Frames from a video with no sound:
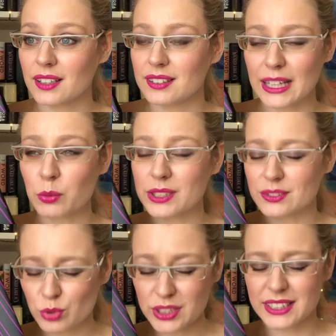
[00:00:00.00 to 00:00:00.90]
That was,
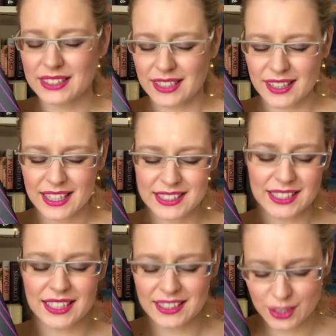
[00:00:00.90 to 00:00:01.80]
as I
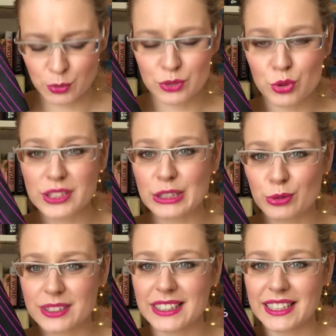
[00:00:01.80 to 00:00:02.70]
said, it was really,
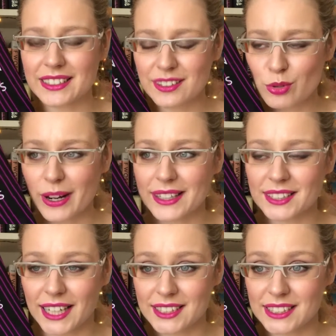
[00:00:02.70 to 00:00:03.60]
really great
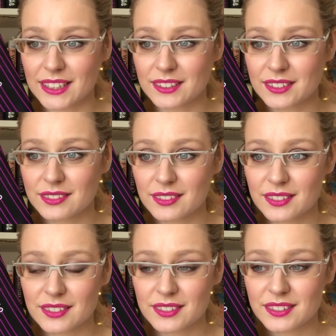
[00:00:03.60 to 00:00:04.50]
idea.
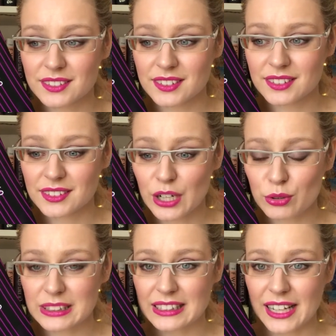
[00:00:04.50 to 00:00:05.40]
I
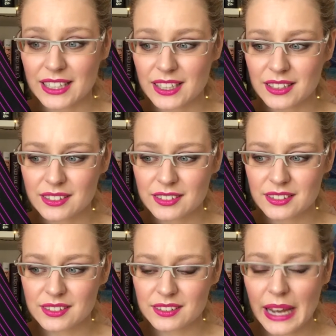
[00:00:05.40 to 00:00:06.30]
really liked it.
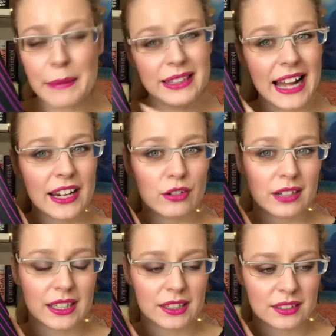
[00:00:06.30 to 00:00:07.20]
I'm glad I
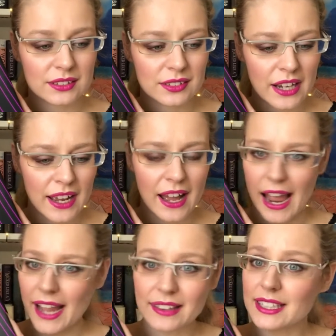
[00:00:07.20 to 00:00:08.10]
read it.
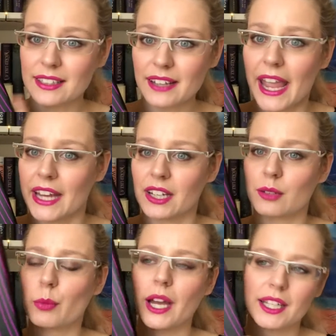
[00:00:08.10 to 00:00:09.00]
I didn't hate
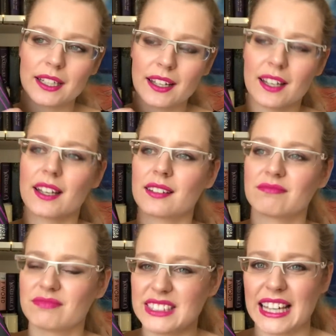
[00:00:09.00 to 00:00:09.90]
it, but
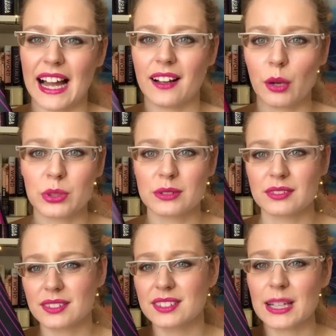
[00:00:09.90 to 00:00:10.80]
yeah,
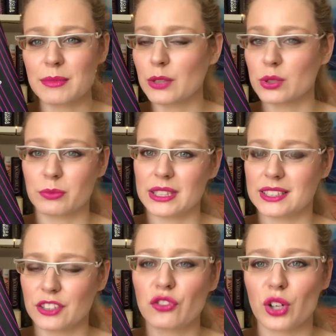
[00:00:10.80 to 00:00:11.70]
something was
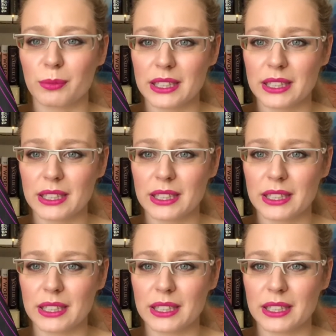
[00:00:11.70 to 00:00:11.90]
missing for me.